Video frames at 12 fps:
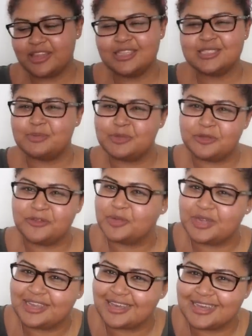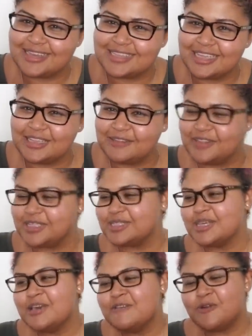This is a beautiful reading, guys. I love this.
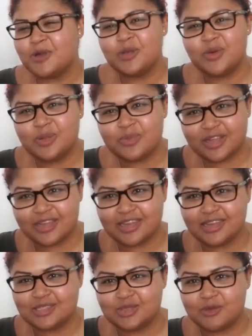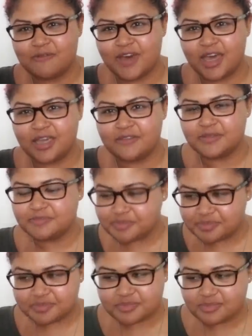41 breaking down to the five.
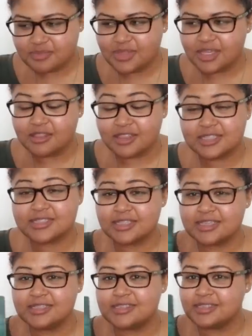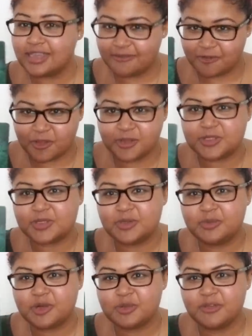This is for those of you
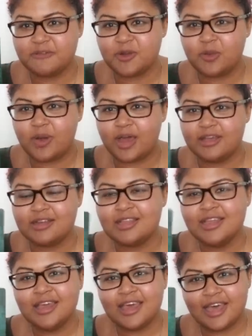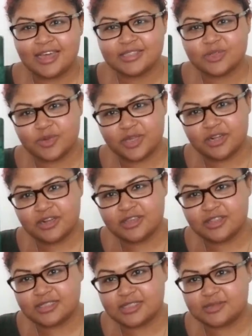who've been with me for a while. As a reader,
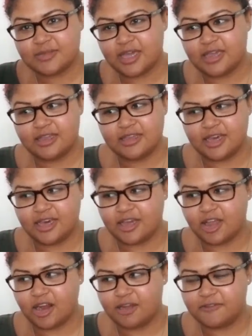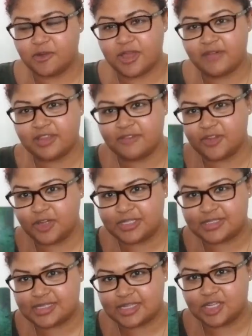this is my uh, card for having a very
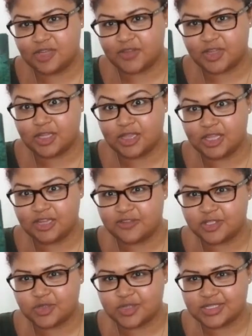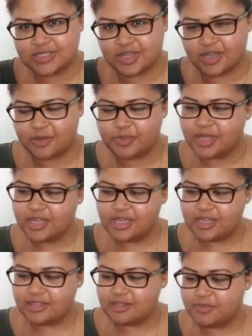significant love interest um,
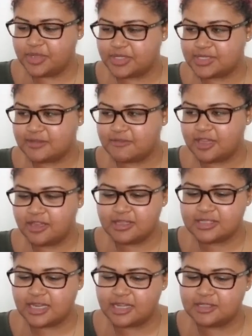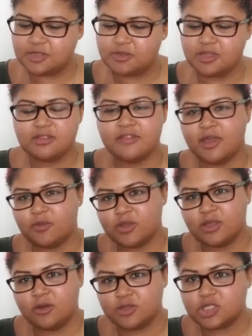in the midst of things, and I do think that that
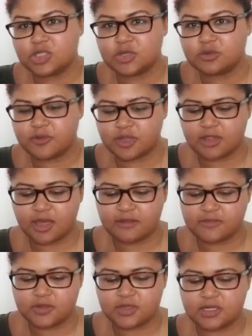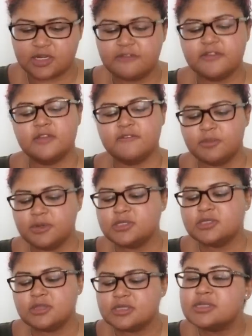really holds true for a lot of you here. I feel like for most
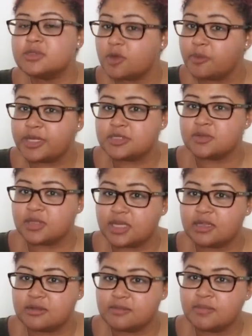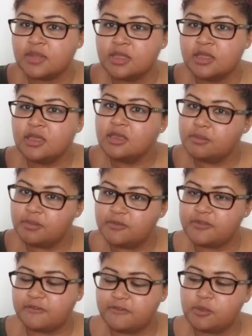of you, this is romance related.
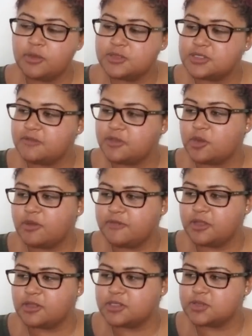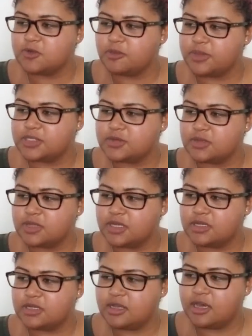Uh, for most of you, I feel like this is romance
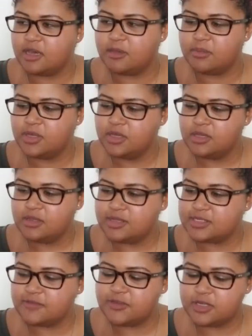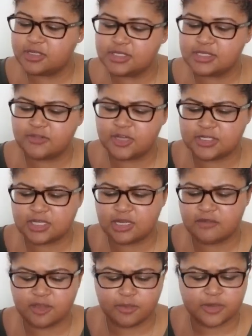related. Um, this, is a very, this is a very
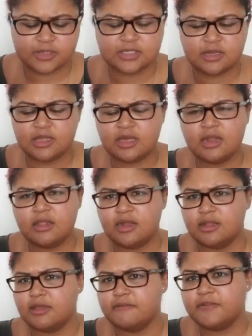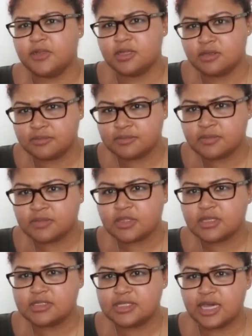significant person, and they got a lot of love for you,
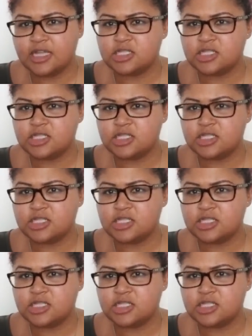Sag.